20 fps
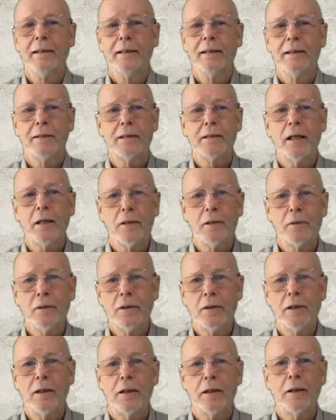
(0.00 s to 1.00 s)
So
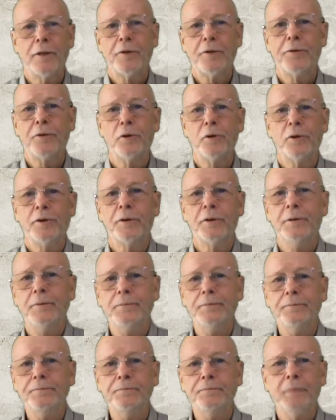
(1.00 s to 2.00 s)
I thought,
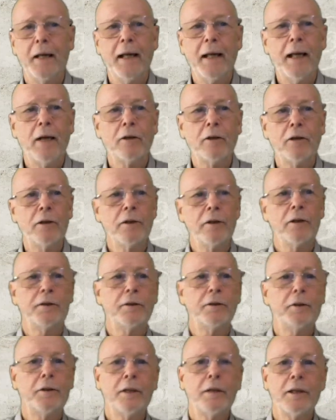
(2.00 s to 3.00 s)
how can I
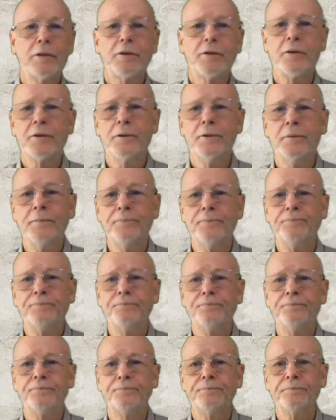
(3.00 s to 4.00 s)
do this?
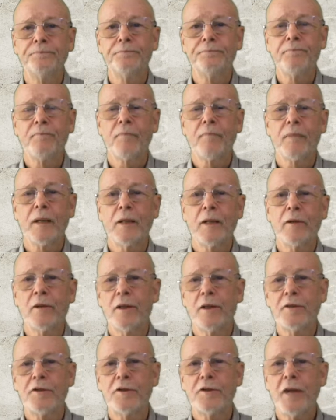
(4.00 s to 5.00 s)
And I
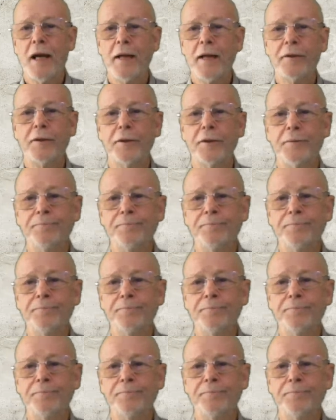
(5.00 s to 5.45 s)
started.